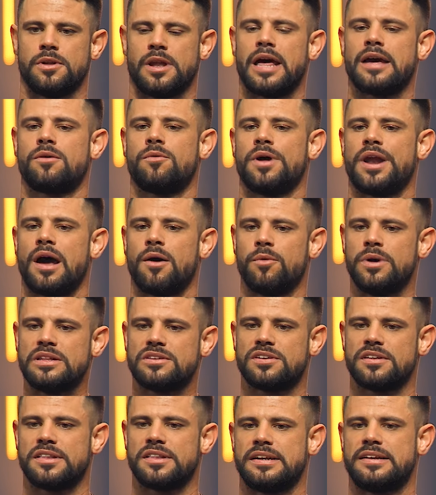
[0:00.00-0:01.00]
Like when I
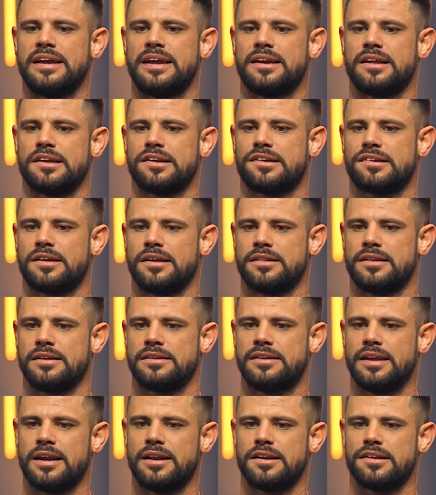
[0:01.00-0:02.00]
went dentist and the
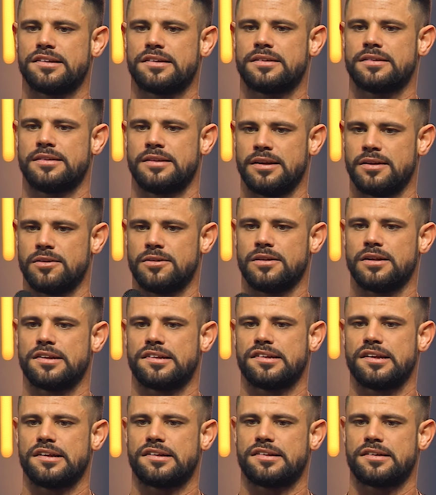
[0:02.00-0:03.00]
dentist, dental
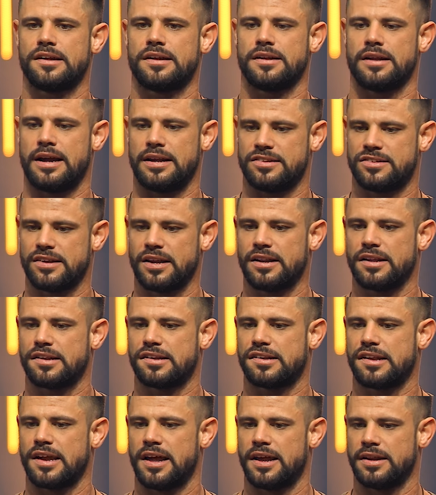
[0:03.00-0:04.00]
assistant,
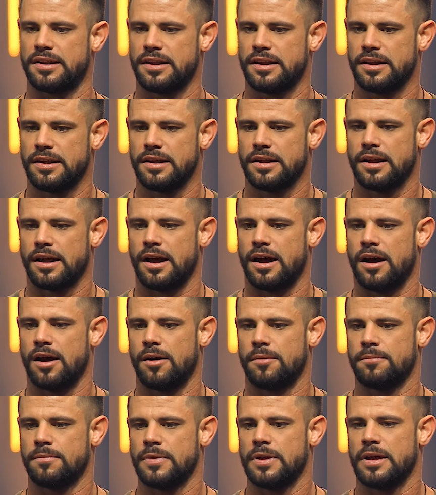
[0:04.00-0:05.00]
hygienist said,
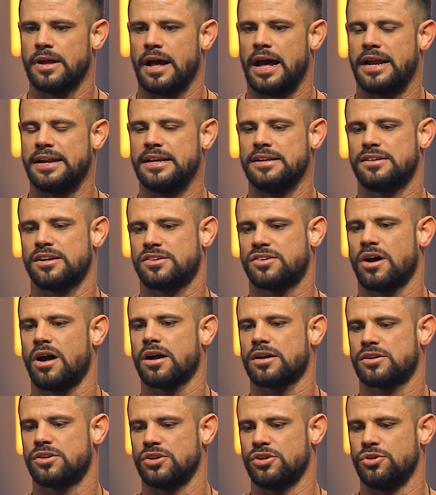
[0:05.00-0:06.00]
um, I need to
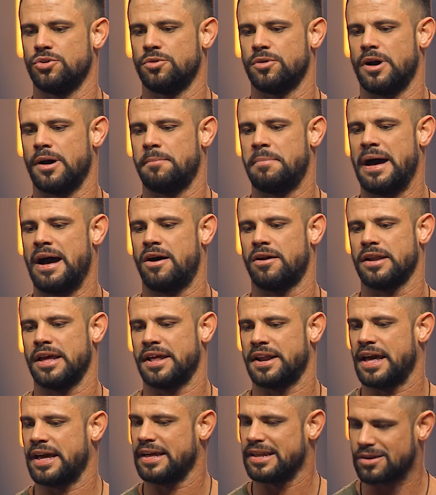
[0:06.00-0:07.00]
talk to you about,
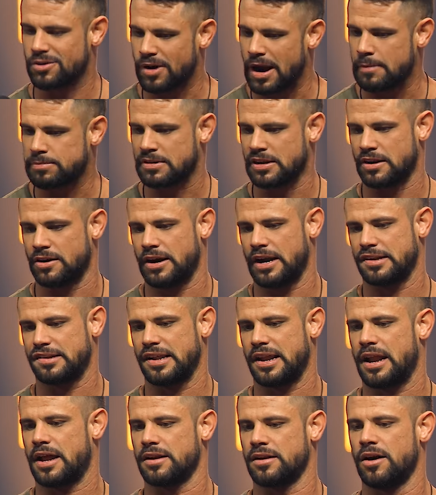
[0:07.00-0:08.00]
and I interrupted her. I
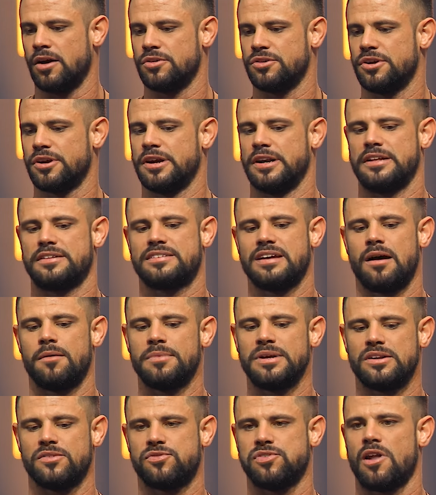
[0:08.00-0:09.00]
said, I know, you're gonna tell
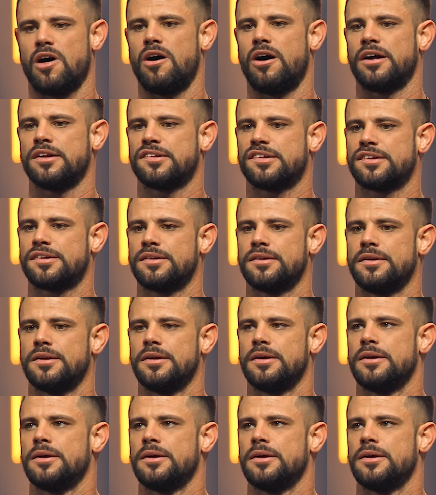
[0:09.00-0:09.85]
me to floss.